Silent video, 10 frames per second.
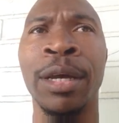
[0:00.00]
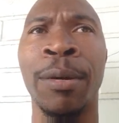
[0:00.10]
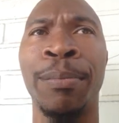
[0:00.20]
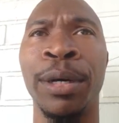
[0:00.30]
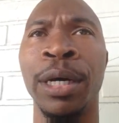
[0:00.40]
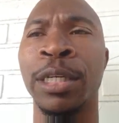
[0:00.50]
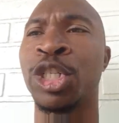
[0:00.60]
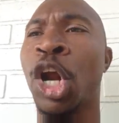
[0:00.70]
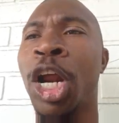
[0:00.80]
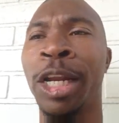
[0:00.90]
a book,
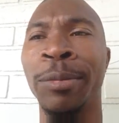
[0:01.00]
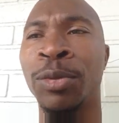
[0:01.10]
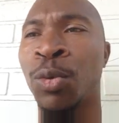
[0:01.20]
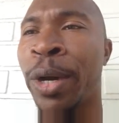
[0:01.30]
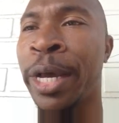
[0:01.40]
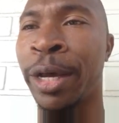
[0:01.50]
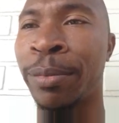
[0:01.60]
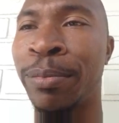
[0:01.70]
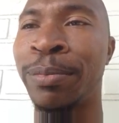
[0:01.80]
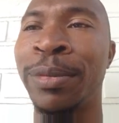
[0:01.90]
Charlotte's Web,
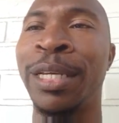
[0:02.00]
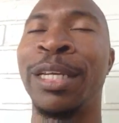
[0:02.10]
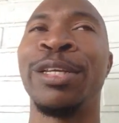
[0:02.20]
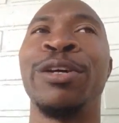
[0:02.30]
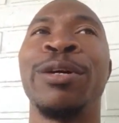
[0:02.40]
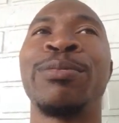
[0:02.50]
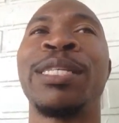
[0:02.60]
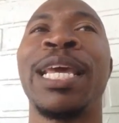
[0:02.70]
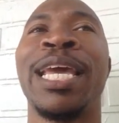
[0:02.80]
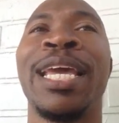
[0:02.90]
you know what I'm
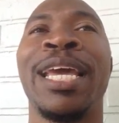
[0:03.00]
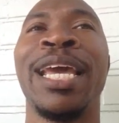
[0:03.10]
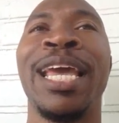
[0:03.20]
saying?